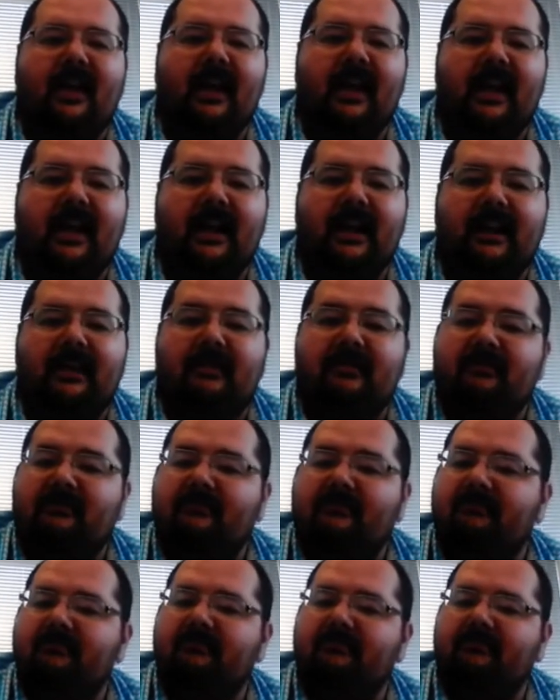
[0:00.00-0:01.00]
And
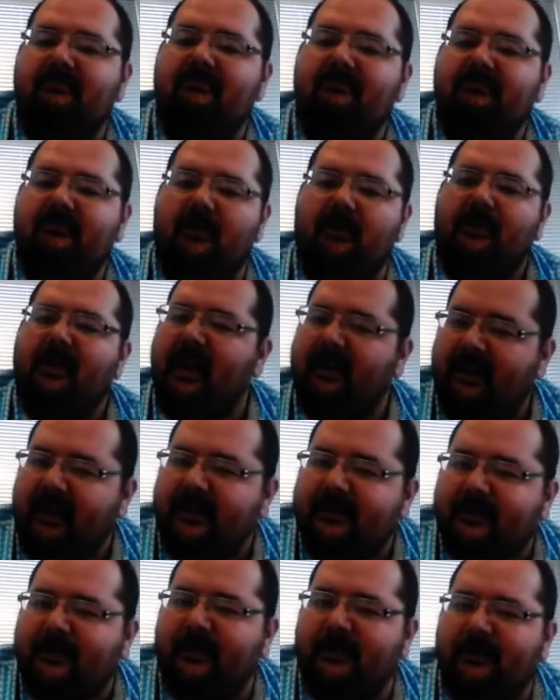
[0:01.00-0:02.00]
okay,
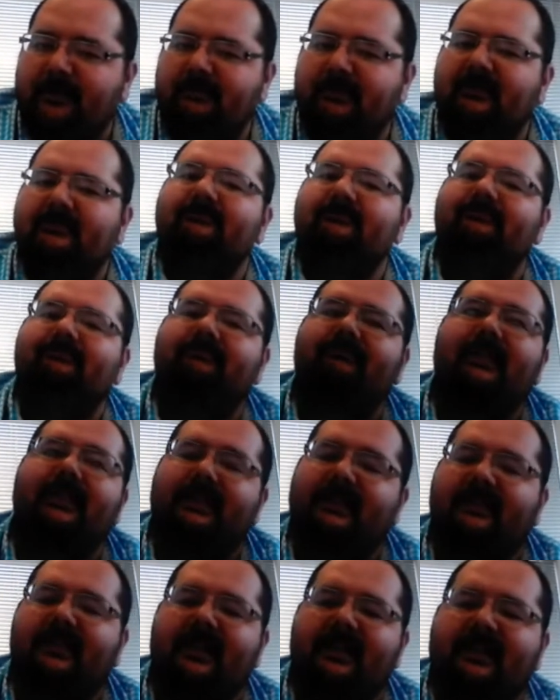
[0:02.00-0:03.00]
that's cool, but
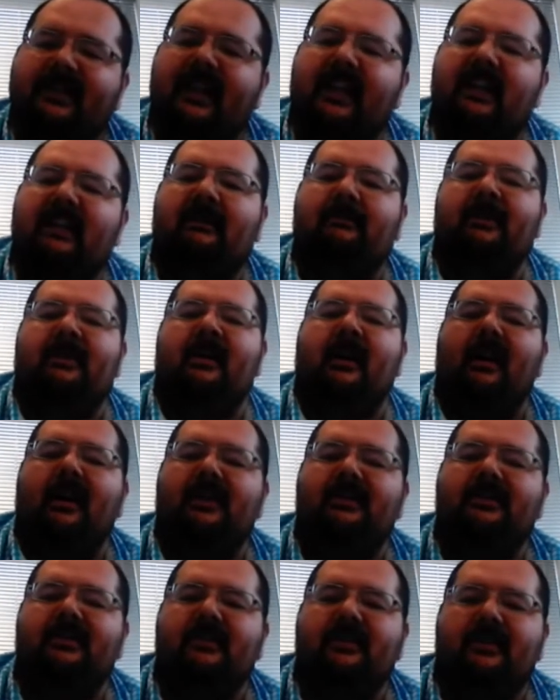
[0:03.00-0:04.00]
let's kick it up a
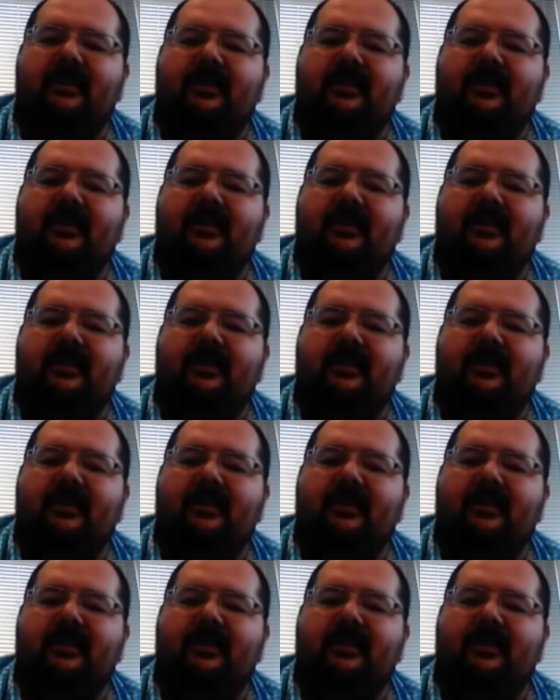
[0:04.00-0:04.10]
notch.